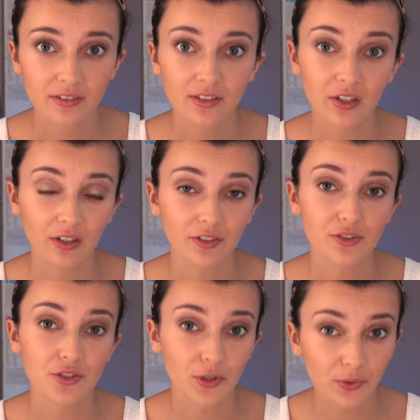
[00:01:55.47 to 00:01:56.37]
called
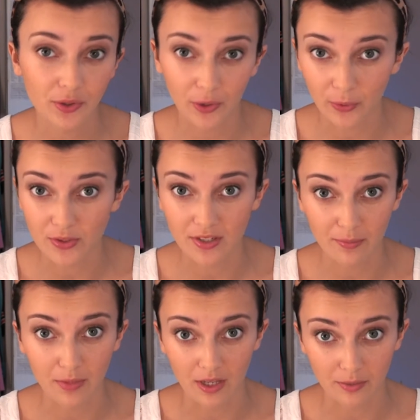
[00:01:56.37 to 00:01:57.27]
Don't Go to the
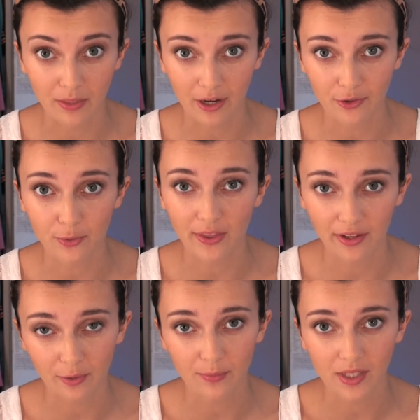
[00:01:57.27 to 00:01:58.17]
Makeup Counter
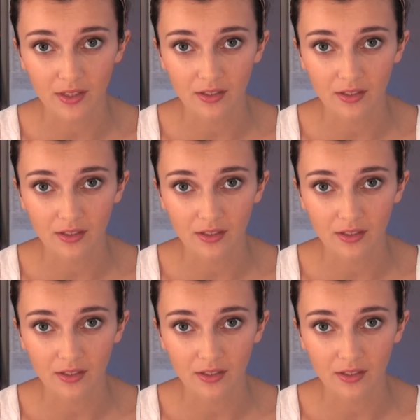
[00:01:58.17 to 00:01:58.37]
Without Me.